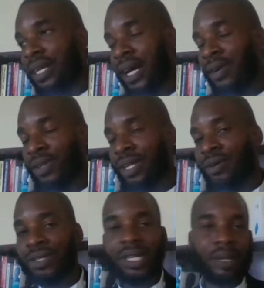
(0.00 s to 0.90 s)
earlier on I
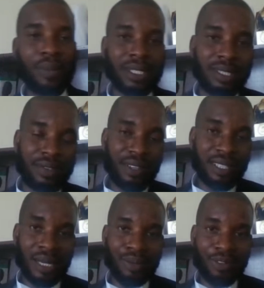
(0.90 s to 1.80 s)
was talking about the
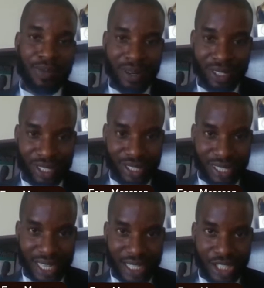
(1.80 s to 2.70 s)
different types of marriages in
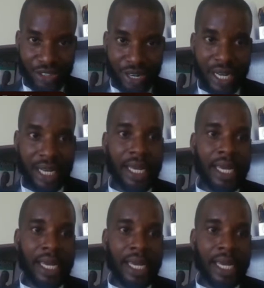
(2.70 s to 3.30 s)
Nigeria,